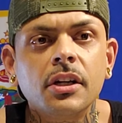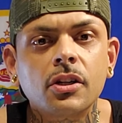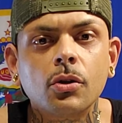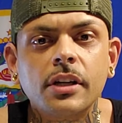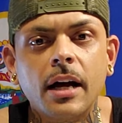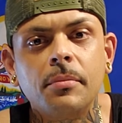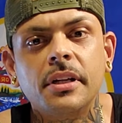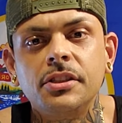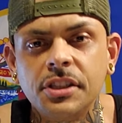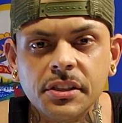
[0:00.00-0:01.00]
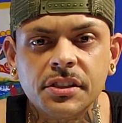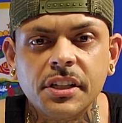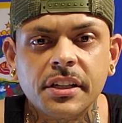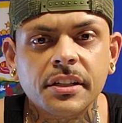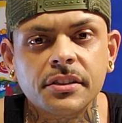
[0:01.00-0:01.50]
codominant genes
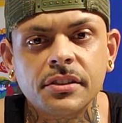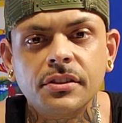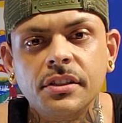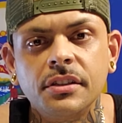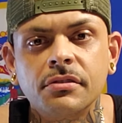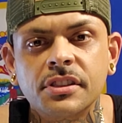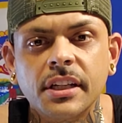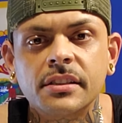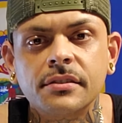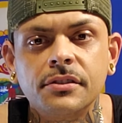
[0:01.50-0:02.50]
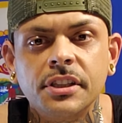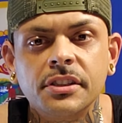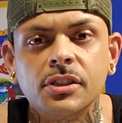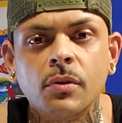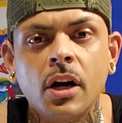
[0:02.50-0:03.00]
sticking to the recessive genes
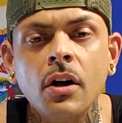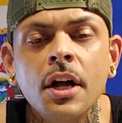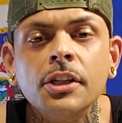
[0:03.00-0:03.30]
as well.